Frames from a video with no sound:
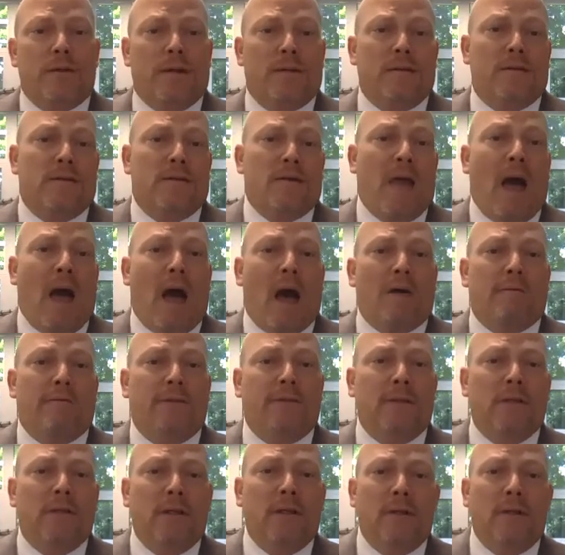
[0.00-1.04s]
and staff
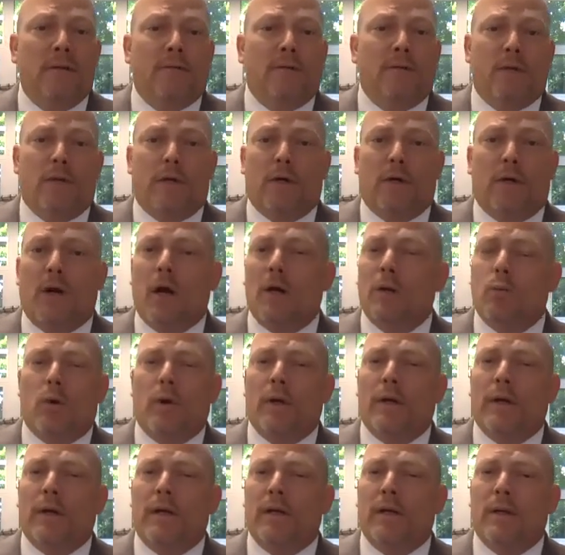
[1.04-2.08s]
for their hard
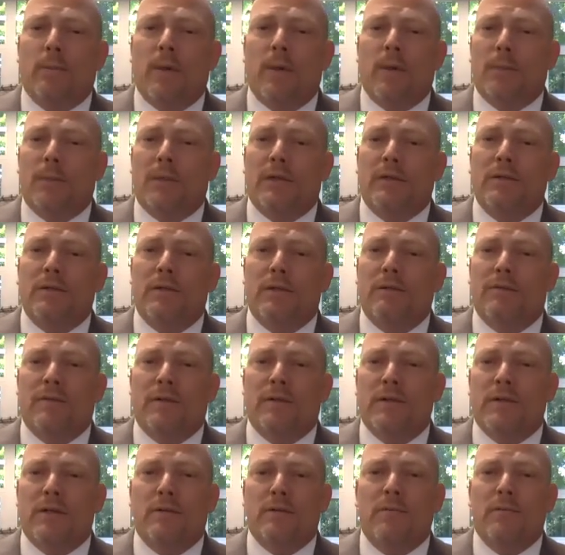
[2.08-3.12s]
work and commitment to the
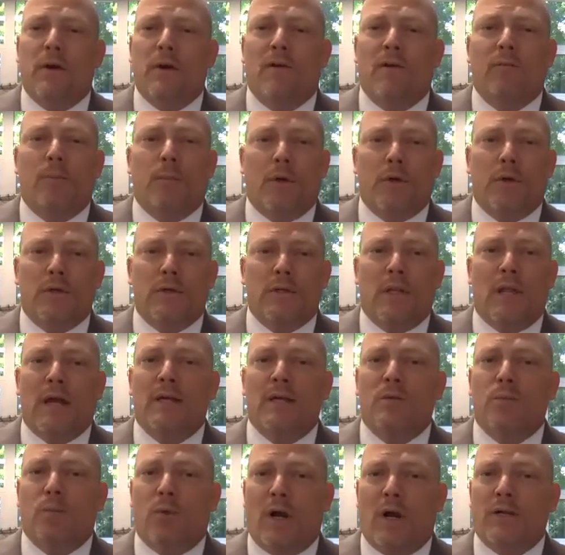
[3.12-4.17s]
vision of
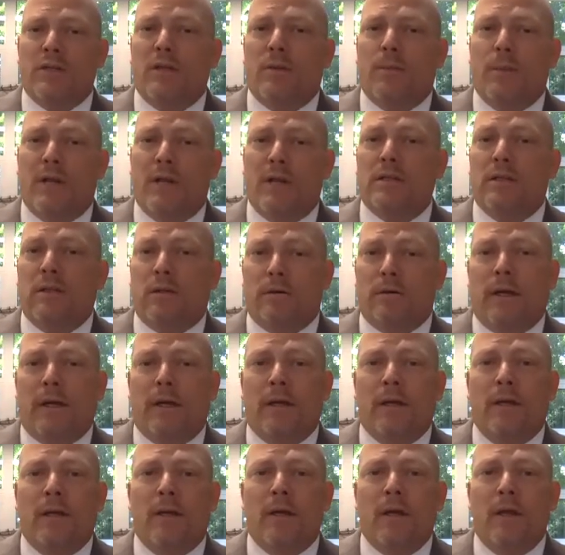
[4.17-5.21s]
personalized project-based learning
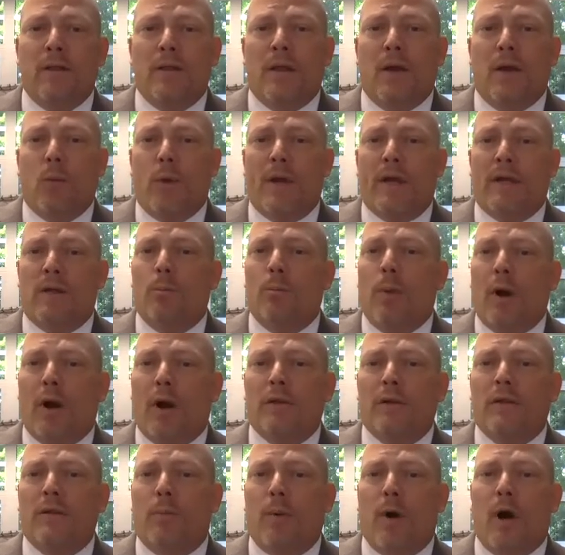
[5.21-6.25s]
that we had
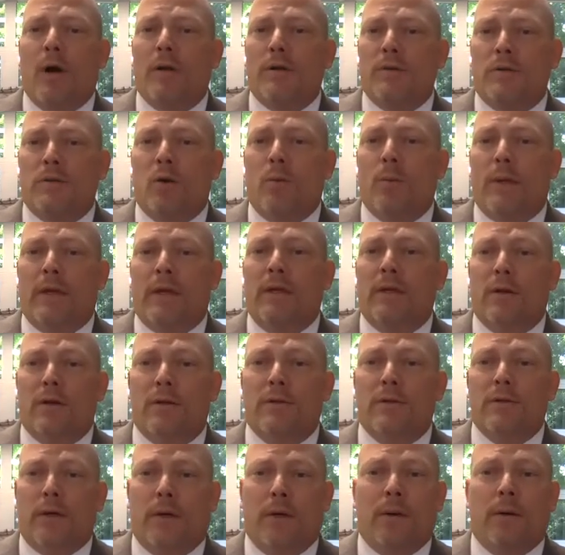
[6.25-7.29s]
embarked upon so many
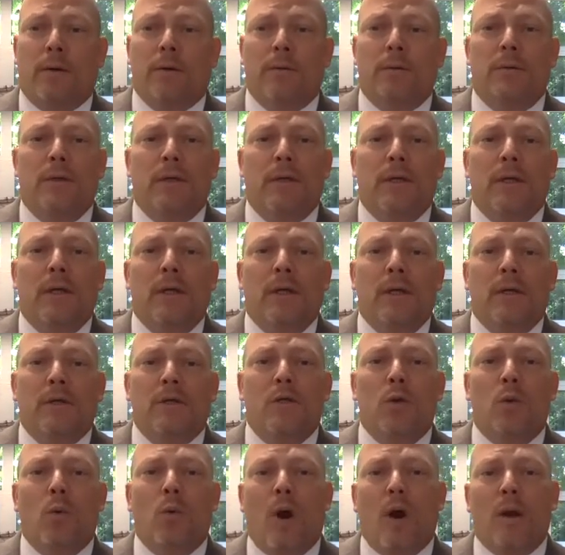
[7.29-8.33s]
years ago.
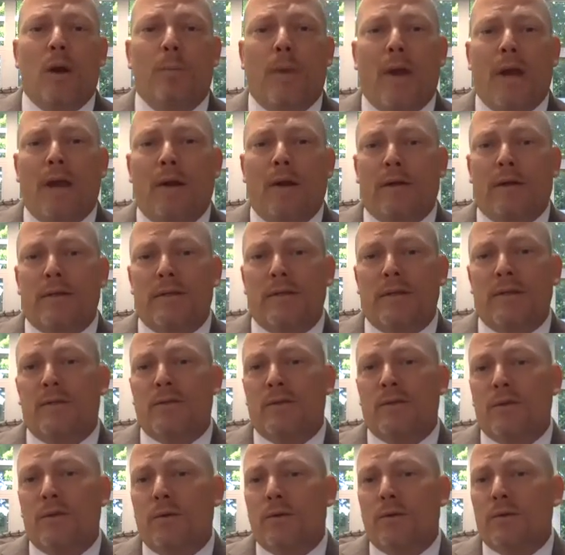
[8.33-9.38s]
To our parents and
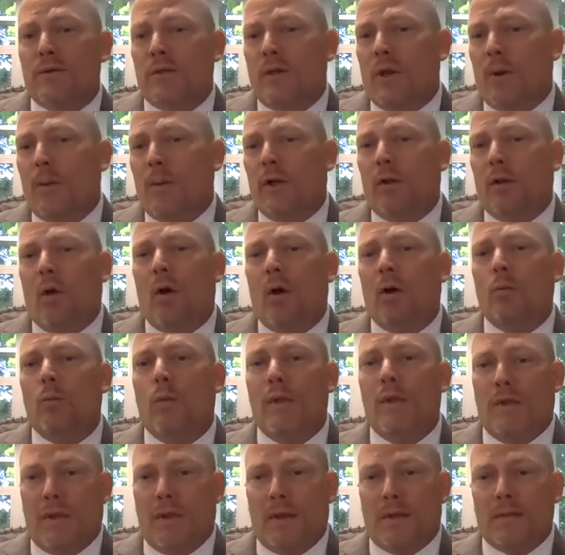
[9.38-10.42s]
students coming along
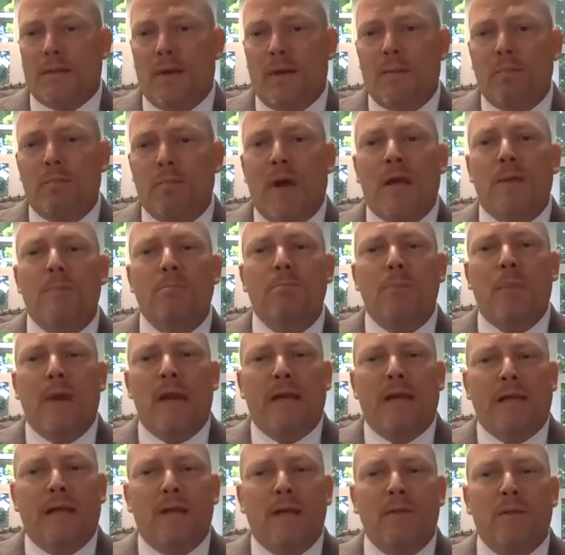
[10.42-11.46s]
with us and
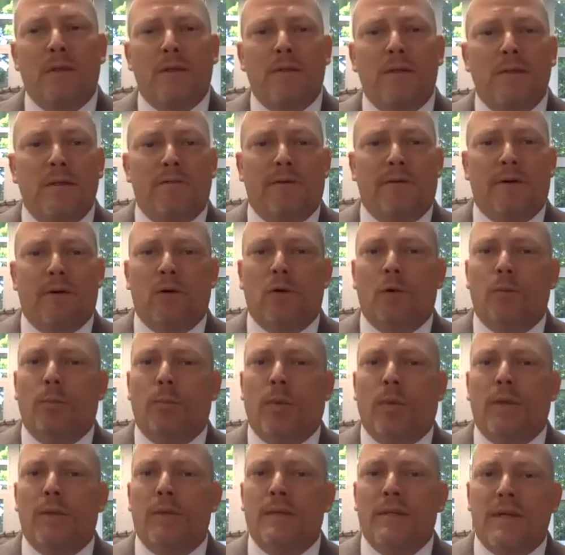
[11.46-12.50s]
making the difficult
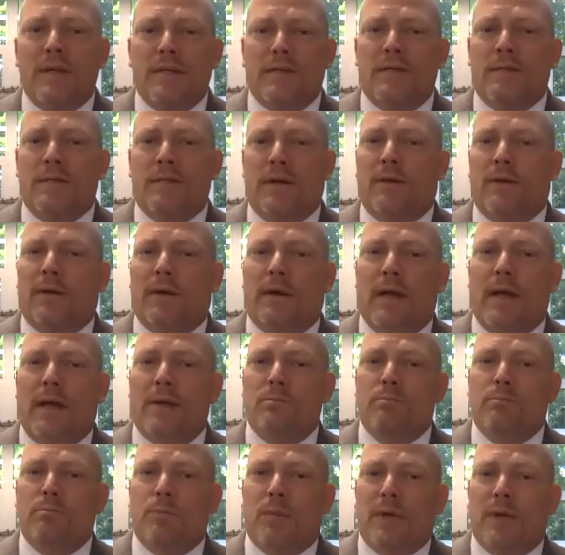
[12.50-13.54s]
but necessary
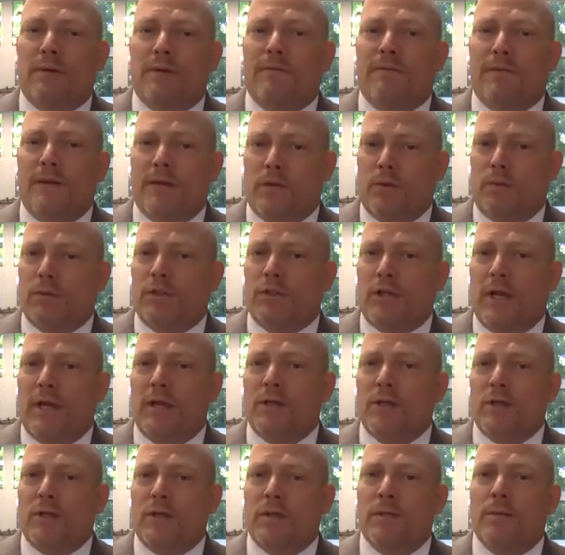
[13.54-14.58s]
and beneficial
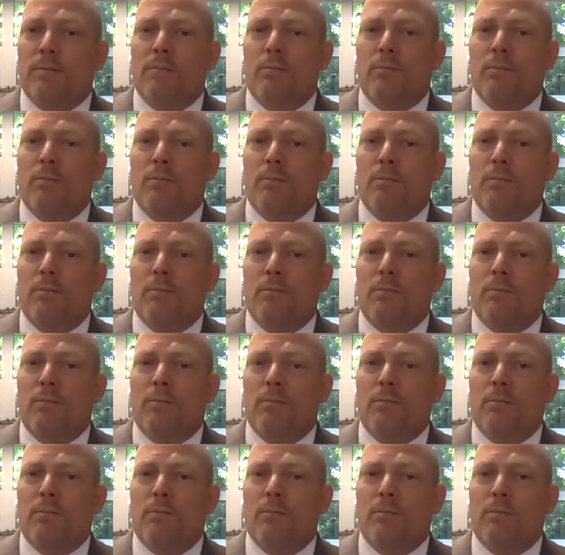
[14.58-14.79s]
changes.